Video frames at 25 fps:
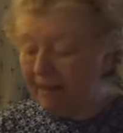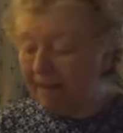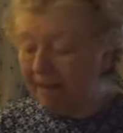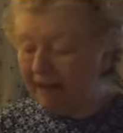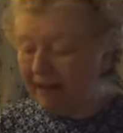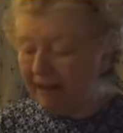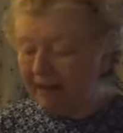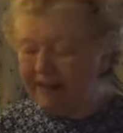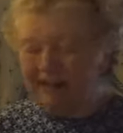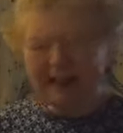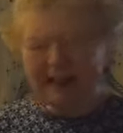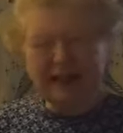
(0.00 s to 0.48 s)

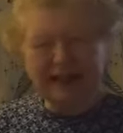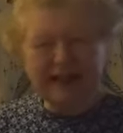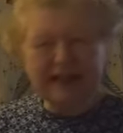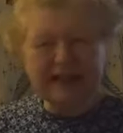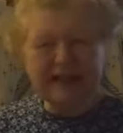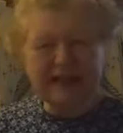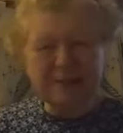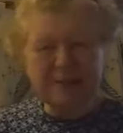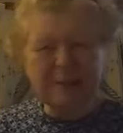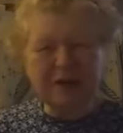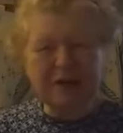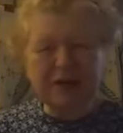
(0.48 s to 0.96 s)
Isn't that
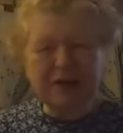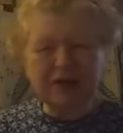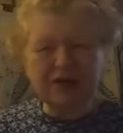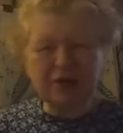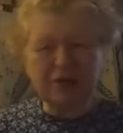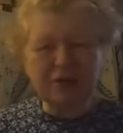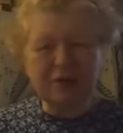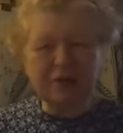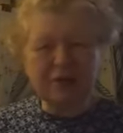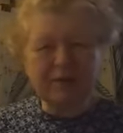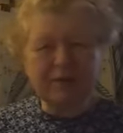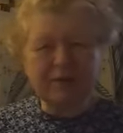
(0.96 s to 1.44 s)

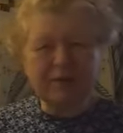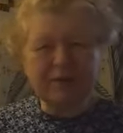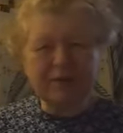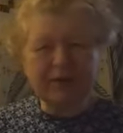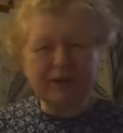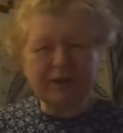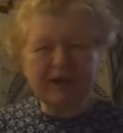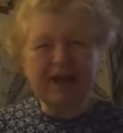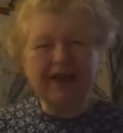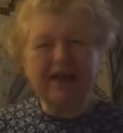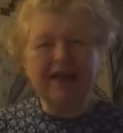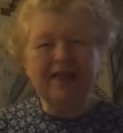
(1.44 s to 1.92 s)
special?
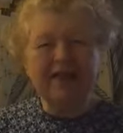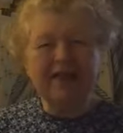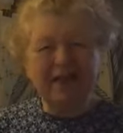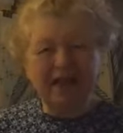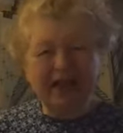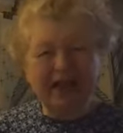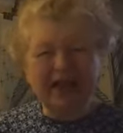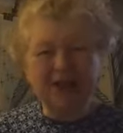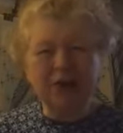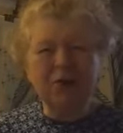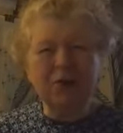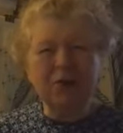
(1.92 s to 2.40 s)

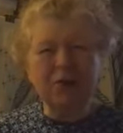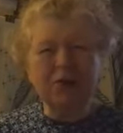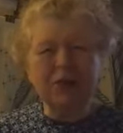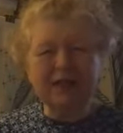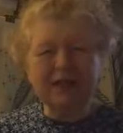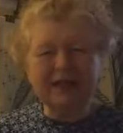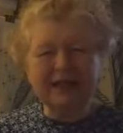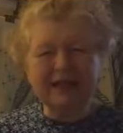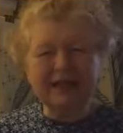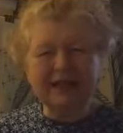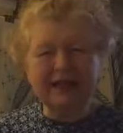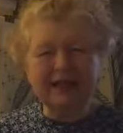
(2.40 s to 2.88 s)
They who are
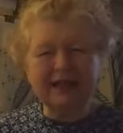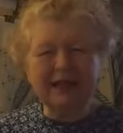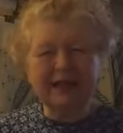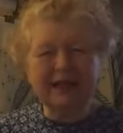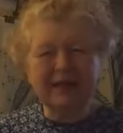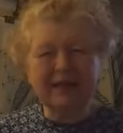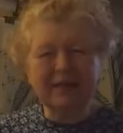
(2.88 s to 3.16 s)
sick.